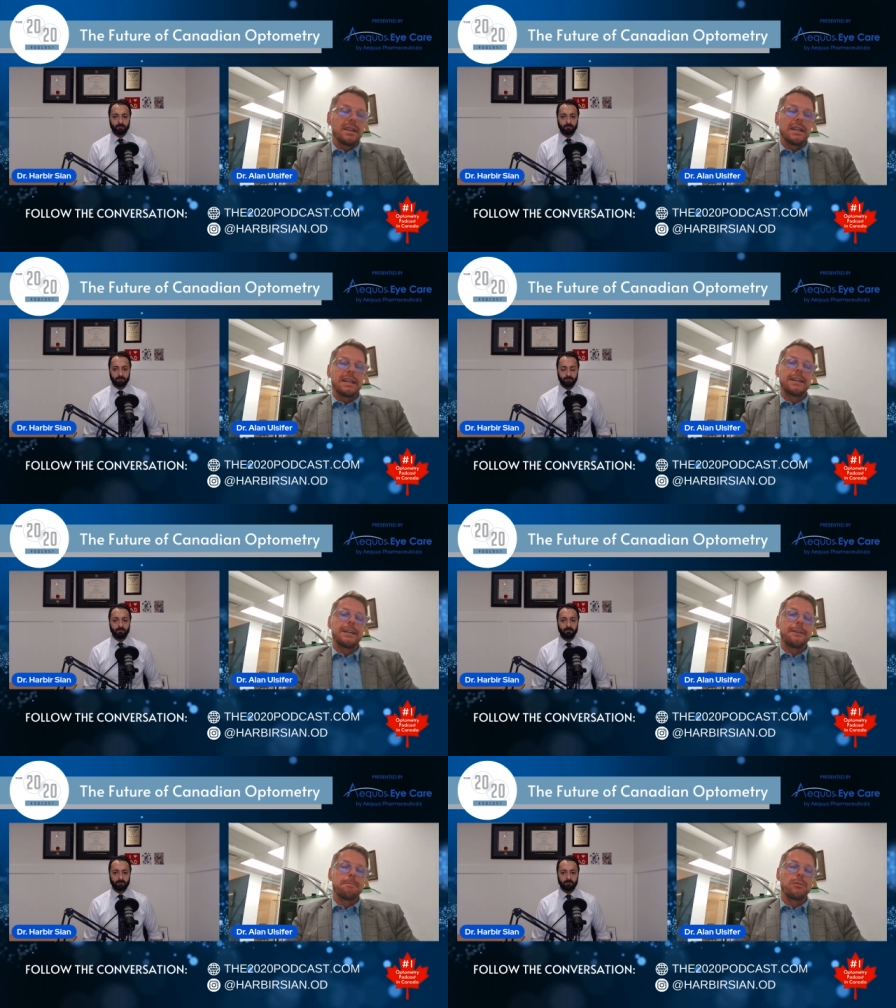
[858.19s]

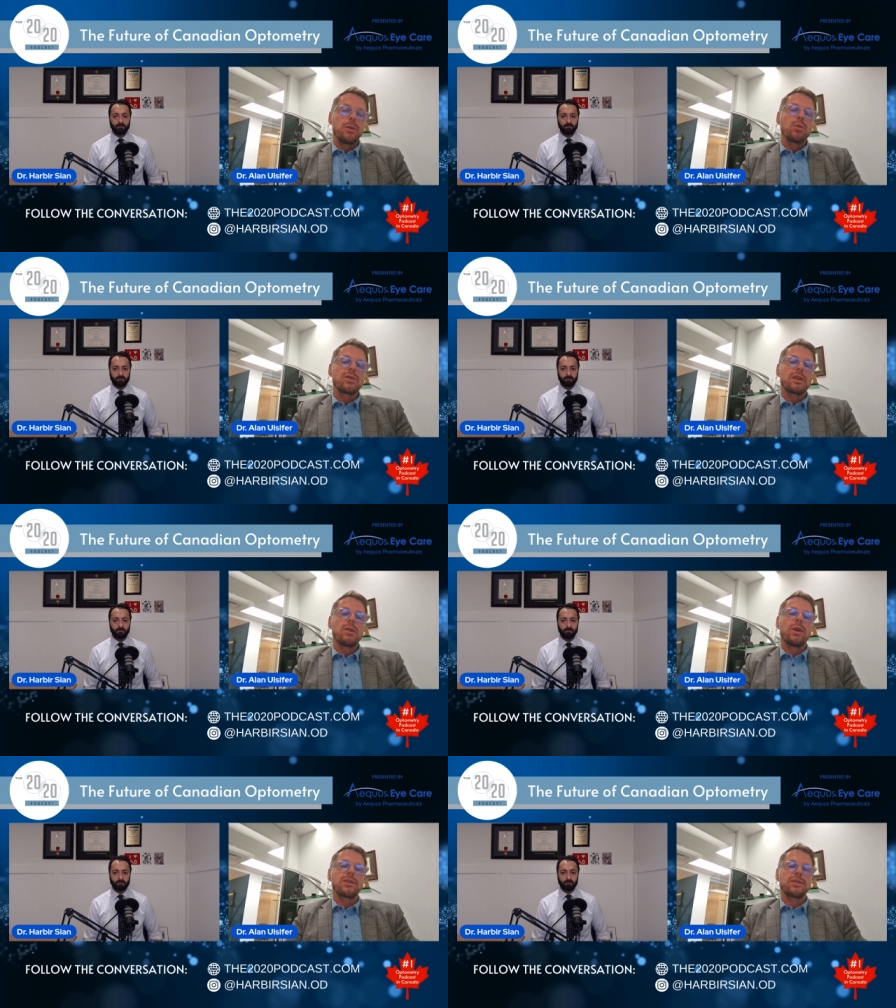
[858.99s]
Those are the
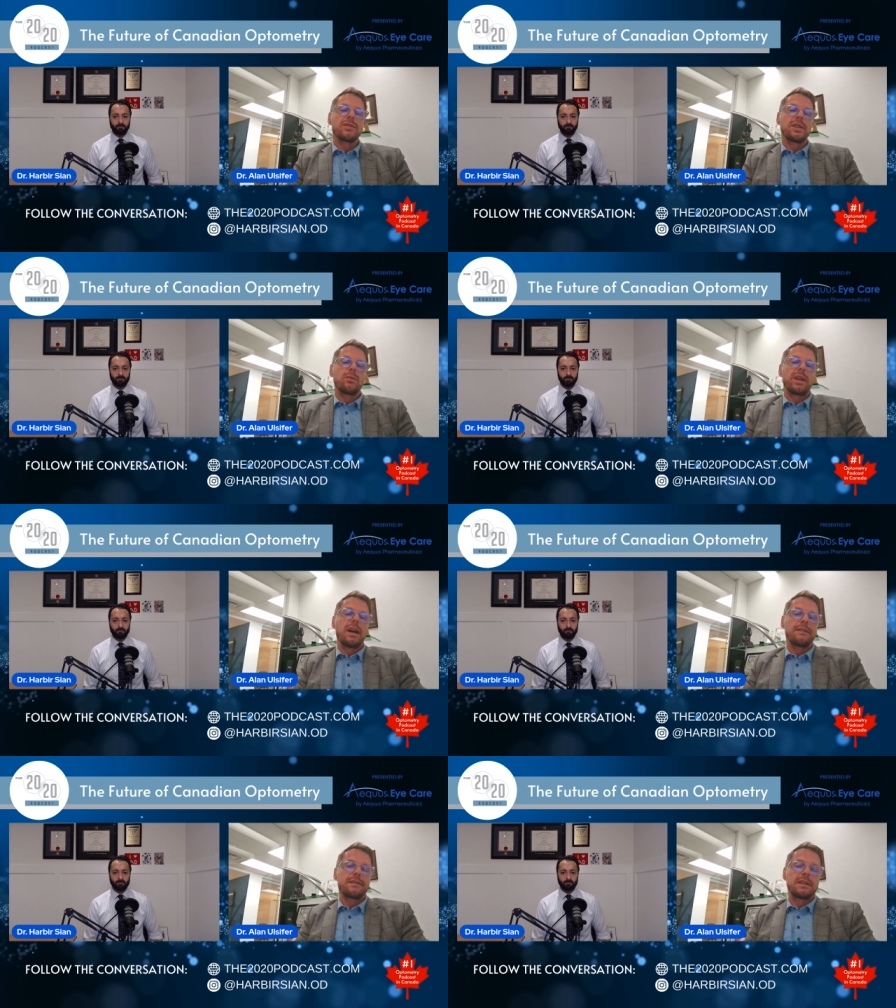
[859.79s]
questions that we
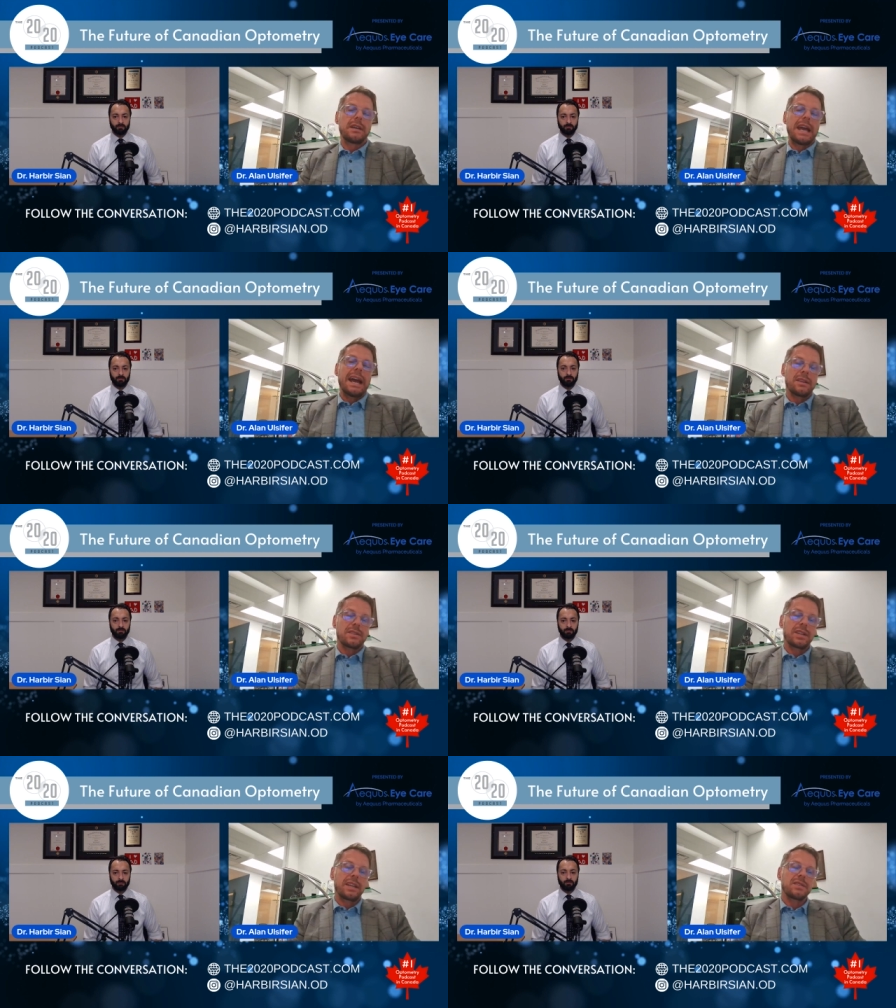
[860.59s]
have to
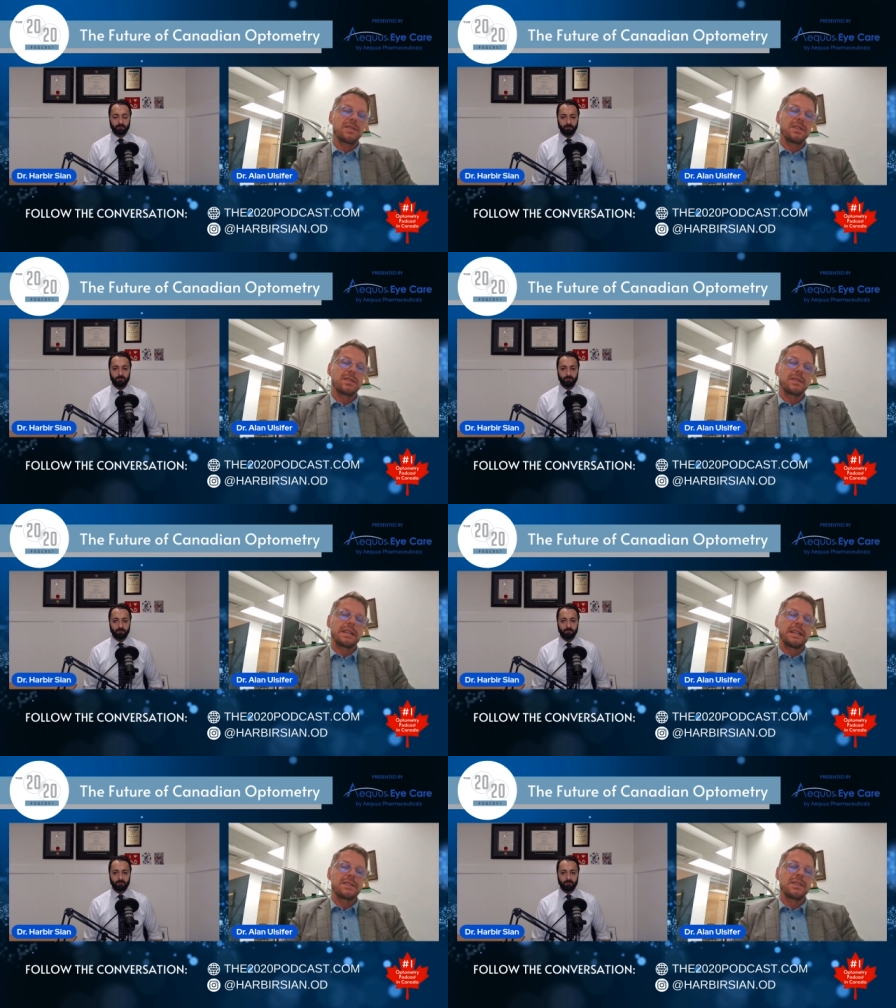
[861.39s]
ask. Is
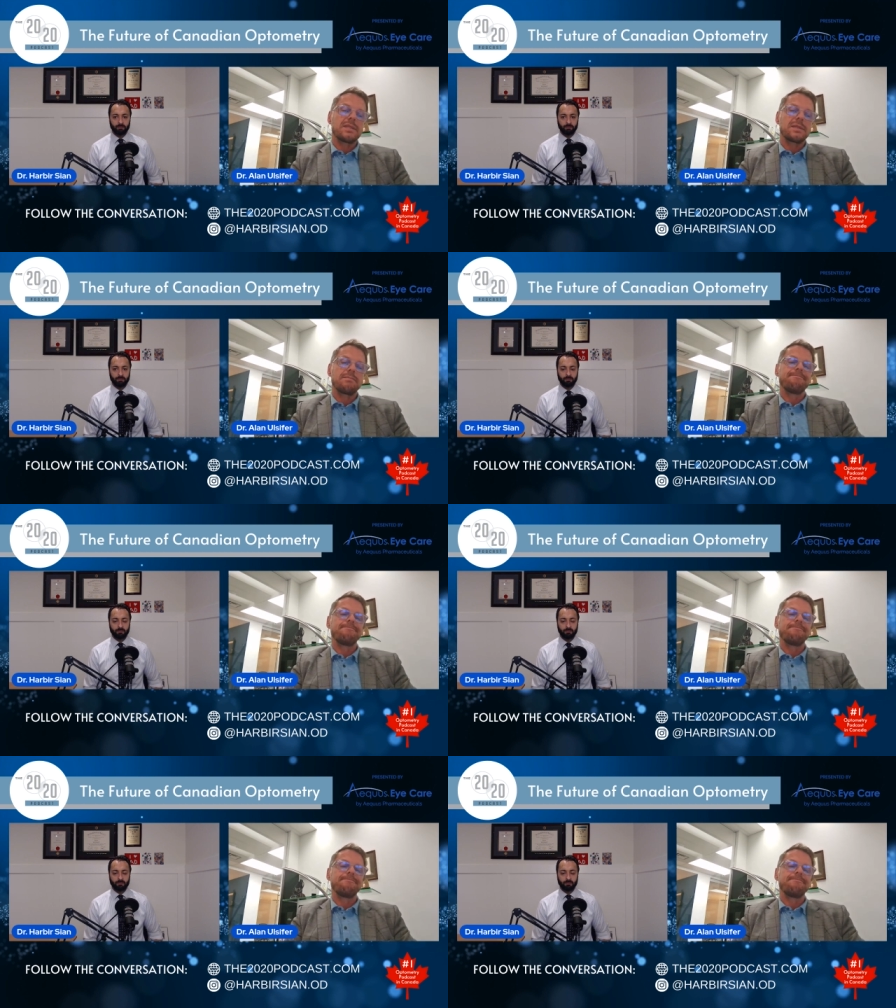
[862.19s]
this